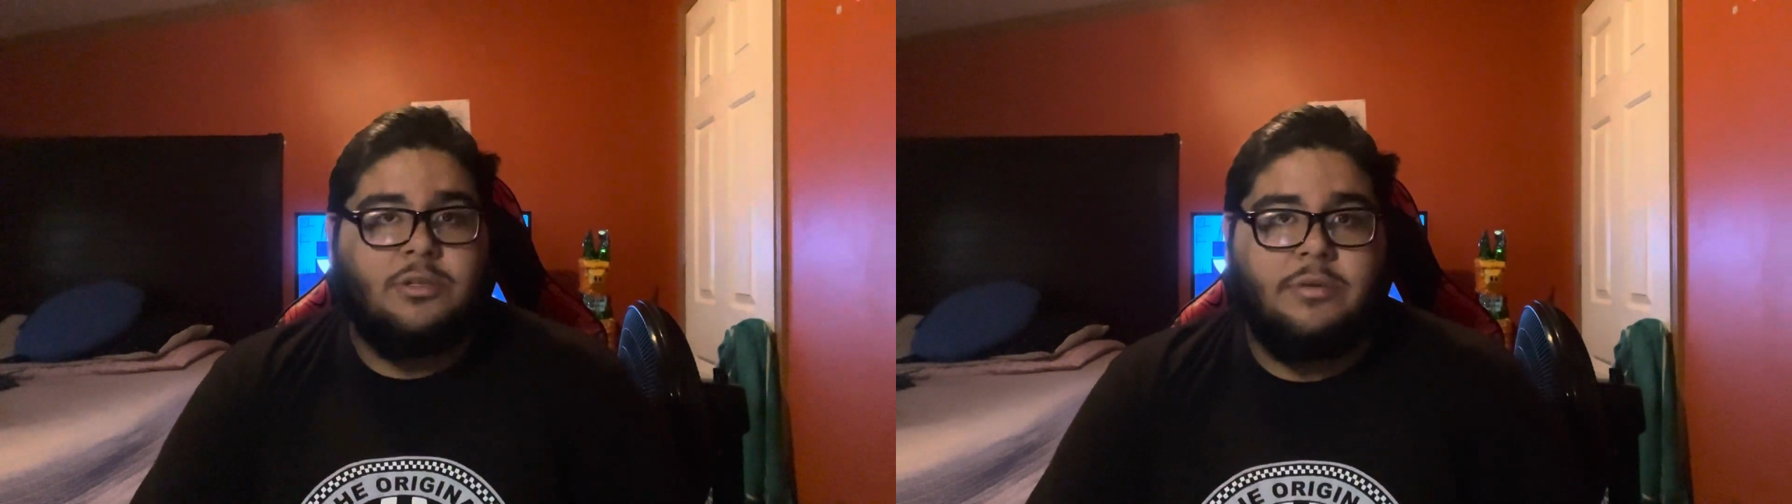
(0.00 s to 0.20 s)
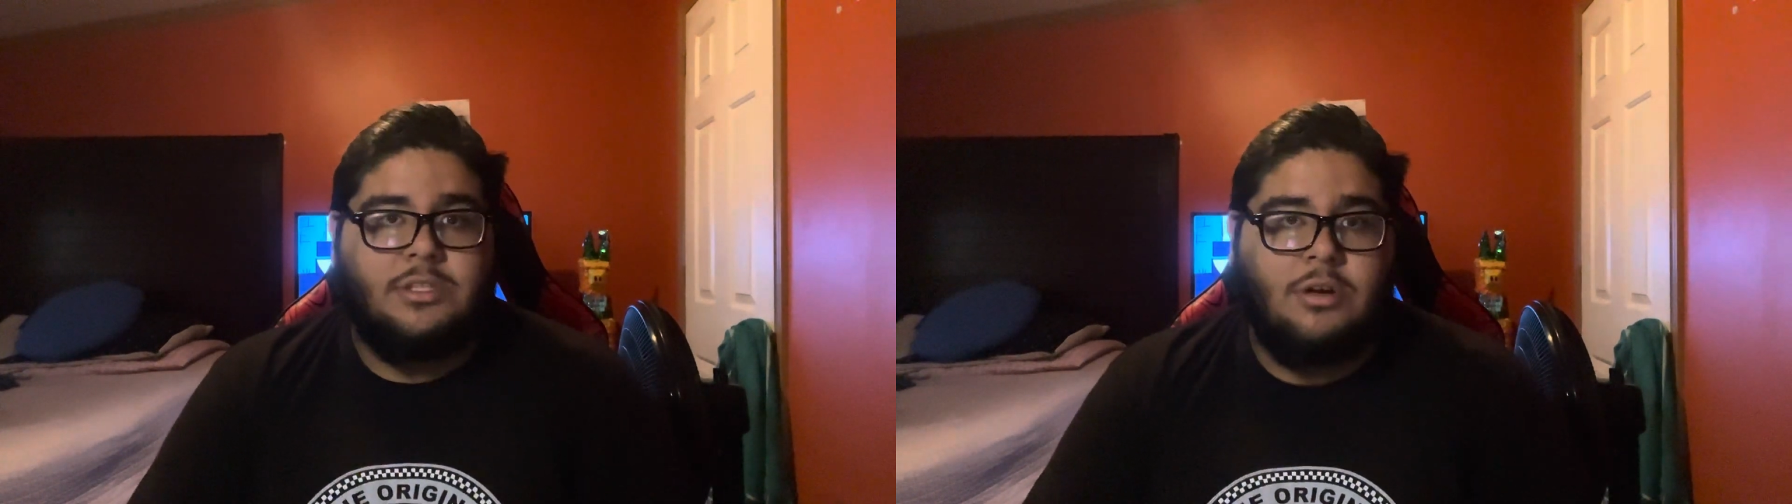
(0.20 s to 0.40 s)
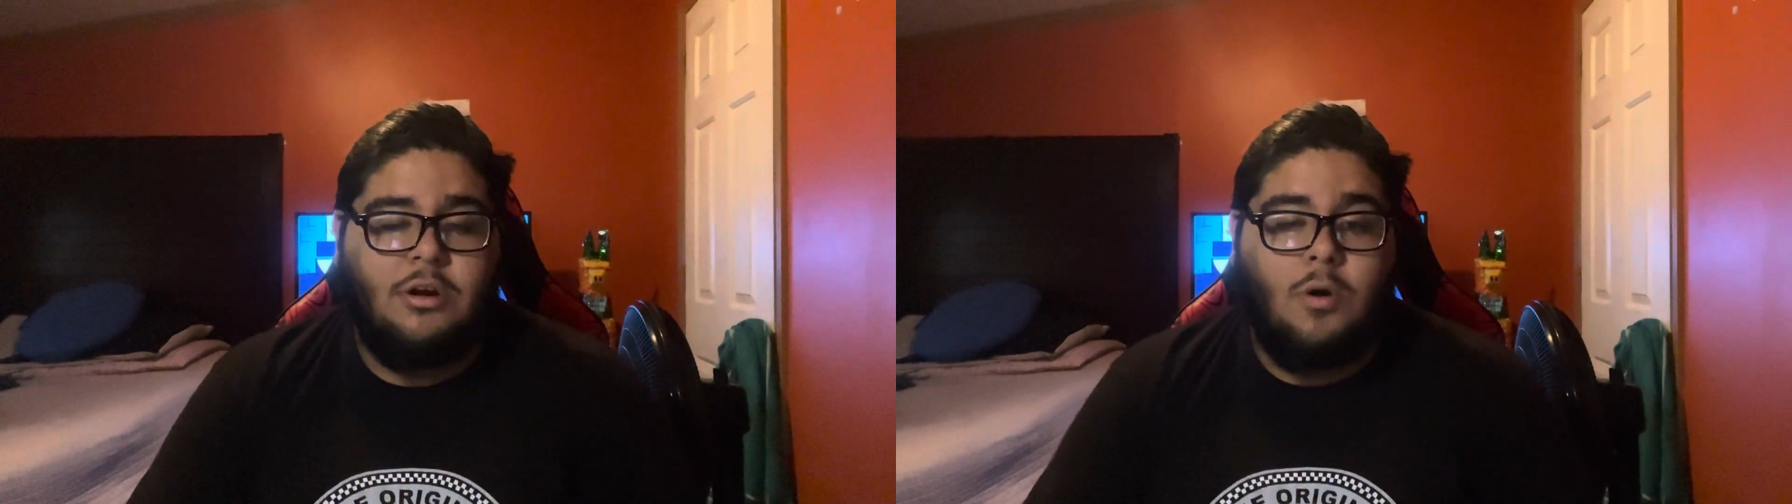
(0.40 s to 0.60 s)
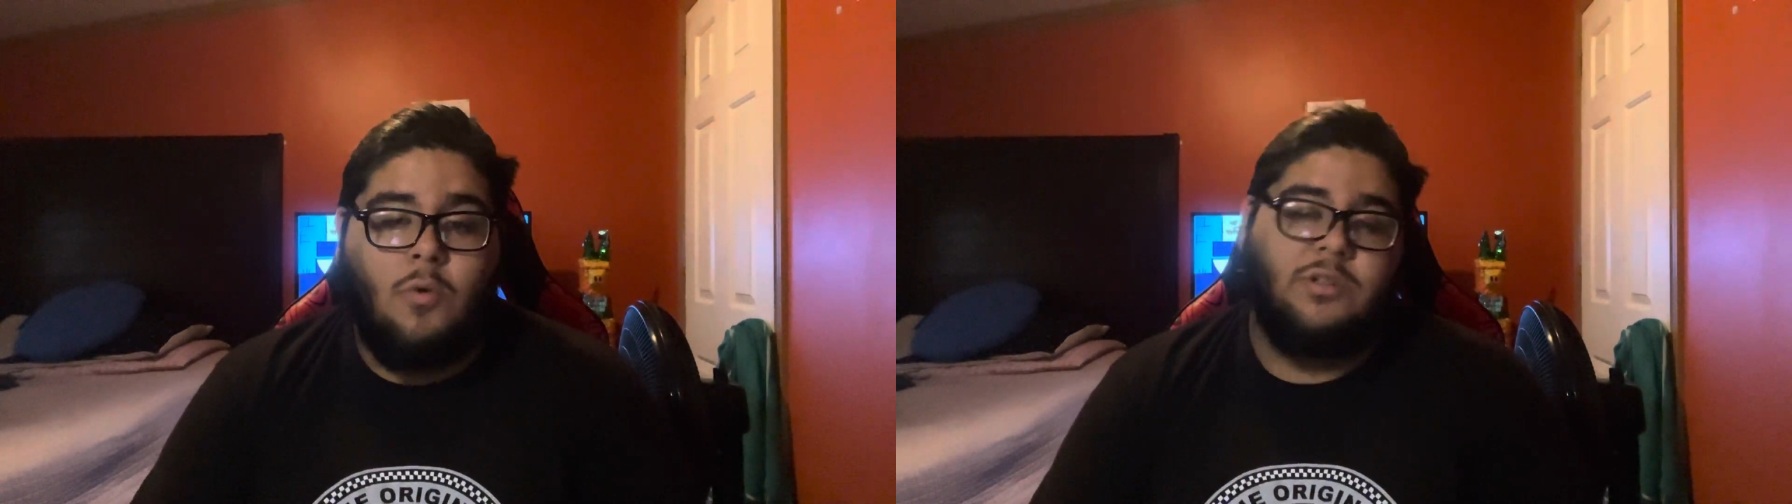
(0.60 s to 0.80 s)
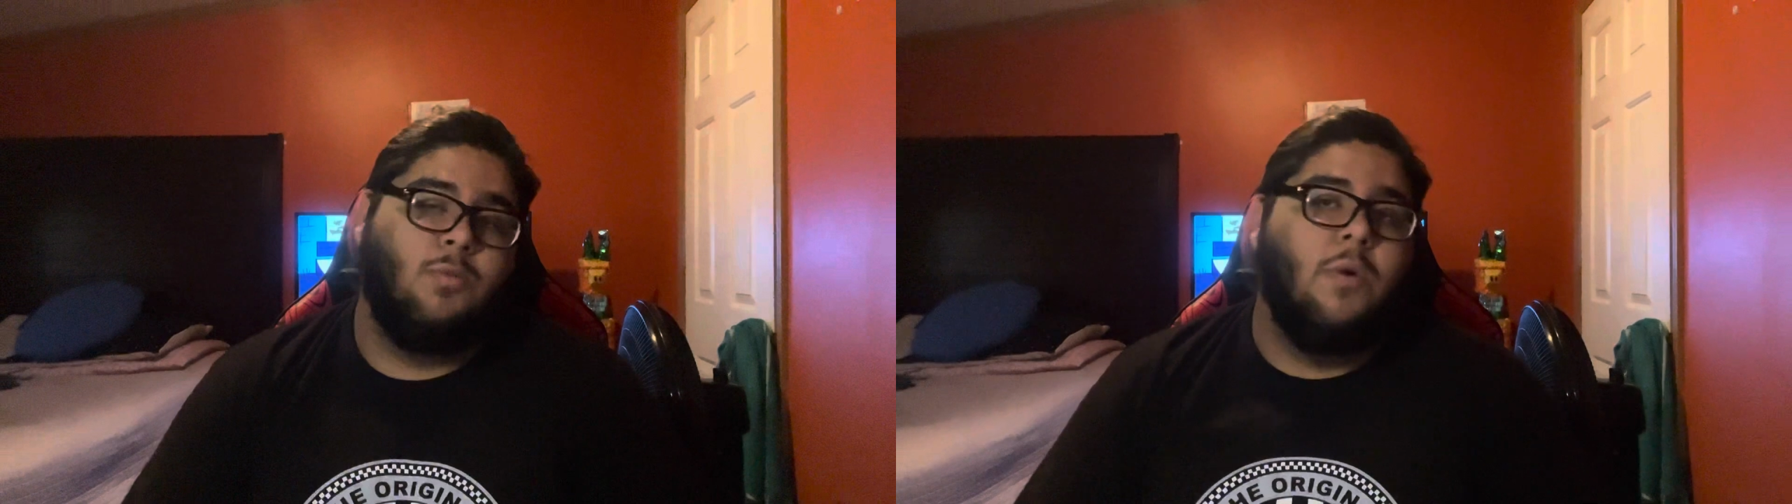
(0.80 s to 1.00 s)
to return
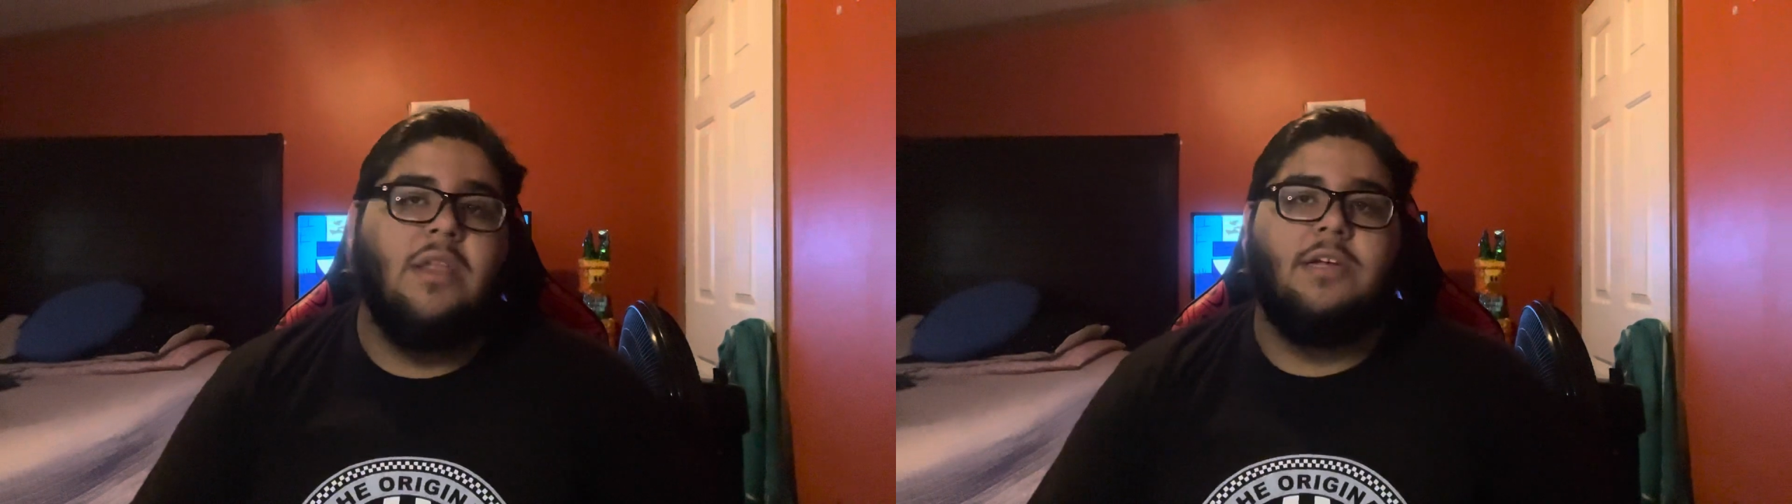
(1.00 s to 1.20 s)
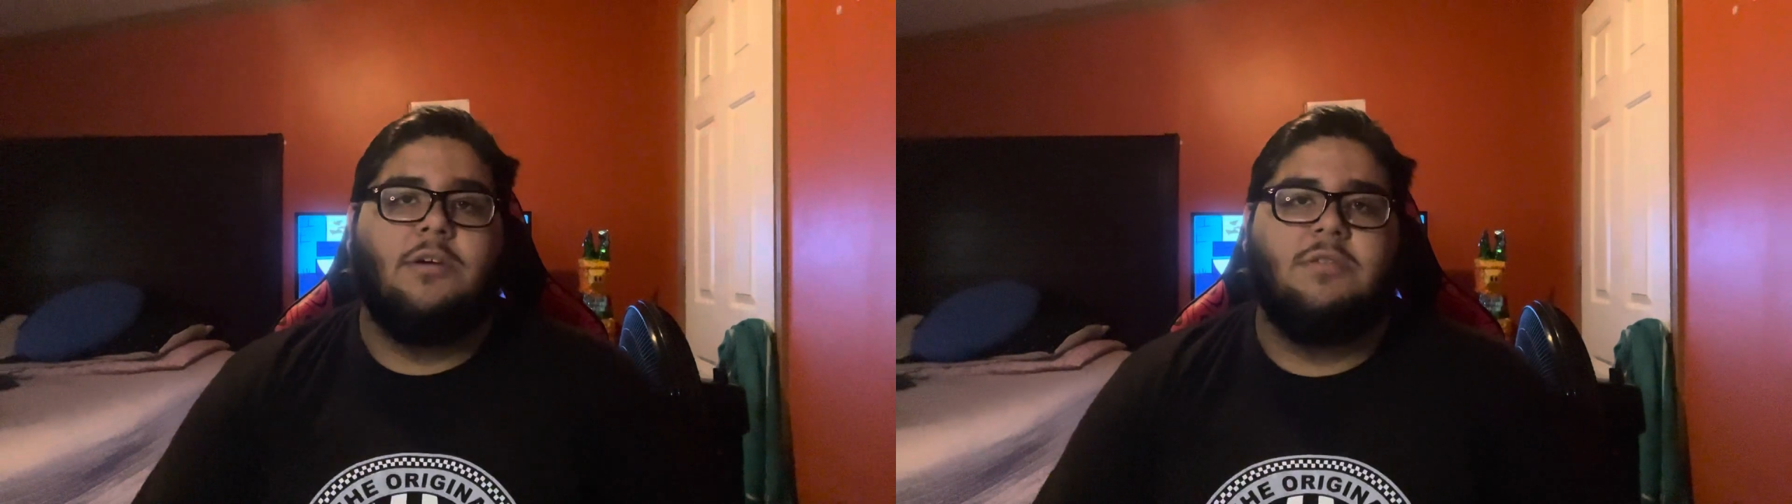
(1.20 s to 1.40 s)
or is willing to